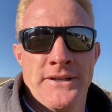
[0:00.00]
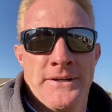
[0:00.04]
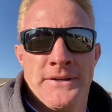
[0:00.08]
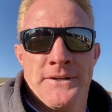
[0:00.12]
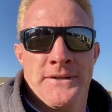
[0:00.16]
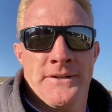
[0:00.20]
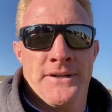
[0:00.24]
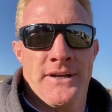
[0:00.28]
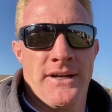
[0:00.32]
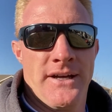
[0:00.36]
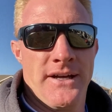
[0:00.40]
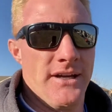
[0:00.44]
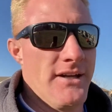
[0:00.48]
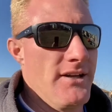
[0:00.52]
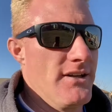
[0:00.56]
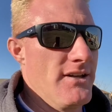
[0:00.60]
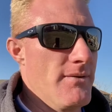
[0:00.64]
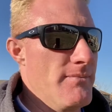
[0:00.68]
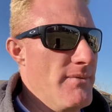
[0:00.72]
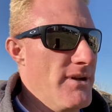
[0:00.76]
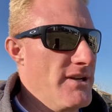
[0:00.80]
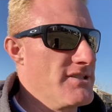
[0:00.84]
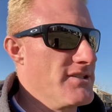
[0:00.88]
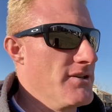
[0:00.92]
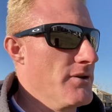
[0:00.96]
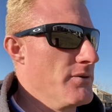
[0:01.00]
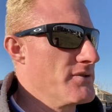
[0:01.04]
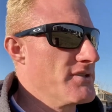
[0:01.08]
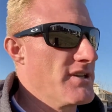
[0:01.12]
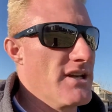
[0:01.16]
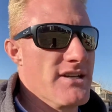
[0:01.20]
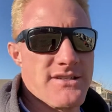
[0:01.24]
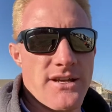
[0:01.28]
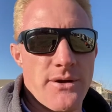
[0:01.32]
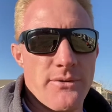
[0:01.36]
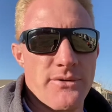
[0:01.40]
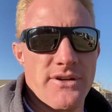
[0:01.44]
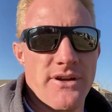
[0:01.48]
That makes no
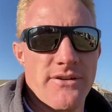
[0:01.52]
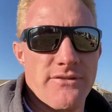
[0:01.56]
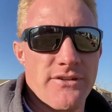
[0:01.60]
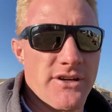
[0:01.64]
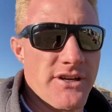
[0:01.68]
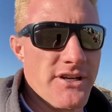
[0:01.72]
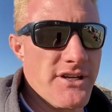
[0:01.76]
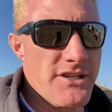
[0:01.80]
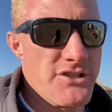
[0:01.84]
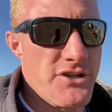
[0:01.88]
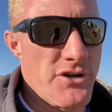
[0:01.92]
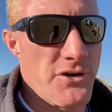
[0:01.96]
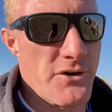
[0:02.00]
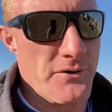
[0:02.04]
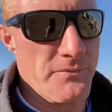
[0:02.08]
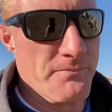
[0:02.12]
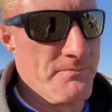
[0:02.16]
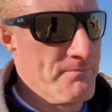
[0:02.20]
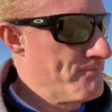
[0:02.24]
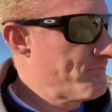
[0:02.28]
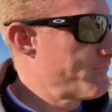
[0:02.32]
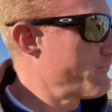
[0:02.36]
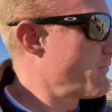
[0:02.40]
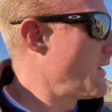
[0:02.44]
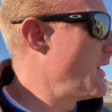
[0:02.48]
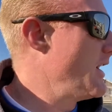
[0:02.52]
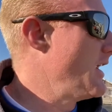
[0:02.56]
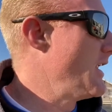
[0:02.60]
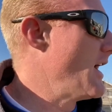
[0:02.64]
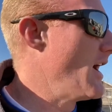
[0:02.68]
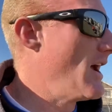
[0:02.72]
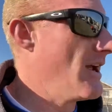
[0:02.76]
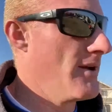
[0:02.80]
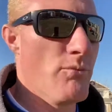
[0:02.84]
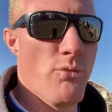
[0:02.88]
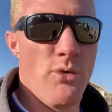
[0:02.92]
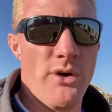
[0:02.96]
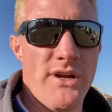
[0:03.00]
sense. I would never get a turn. And
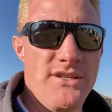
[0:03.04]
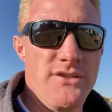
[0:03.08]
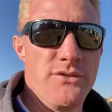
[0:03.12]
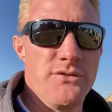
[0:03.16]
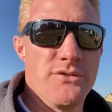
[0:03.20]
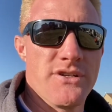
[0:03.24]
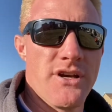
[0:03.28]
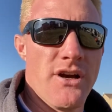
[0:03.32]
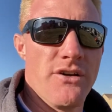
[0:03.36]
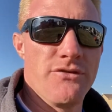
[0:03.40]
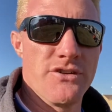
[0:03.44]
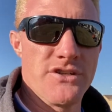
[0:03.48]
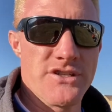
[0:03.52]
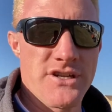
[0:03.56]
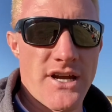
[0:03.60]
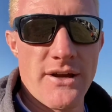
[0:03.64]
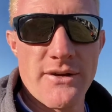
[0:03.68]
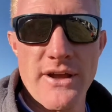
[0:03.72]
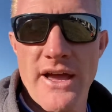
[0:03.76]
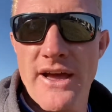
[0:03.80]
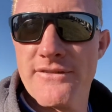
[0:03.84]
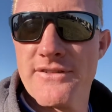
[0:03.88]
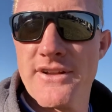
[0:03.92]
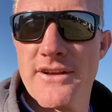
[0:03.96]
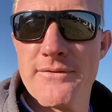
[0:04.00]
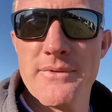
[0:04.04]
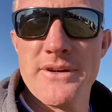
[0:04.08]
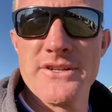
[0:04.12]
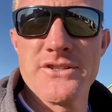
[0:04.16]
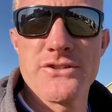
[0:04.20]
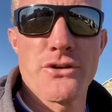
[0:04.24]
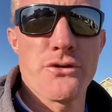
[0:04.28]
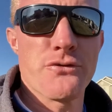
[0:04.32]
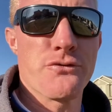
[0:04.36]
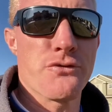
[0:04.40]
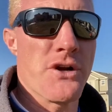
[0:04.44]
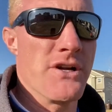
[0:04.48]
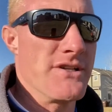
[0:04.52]
I am way too selfish. I have to have my
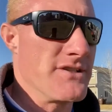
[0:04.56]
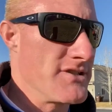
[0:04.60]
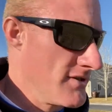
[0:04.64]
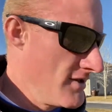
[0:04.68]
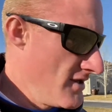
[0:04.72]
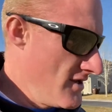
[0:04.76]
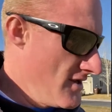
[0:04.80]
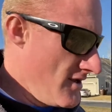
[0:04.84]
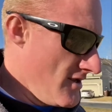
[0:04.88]
surf friends.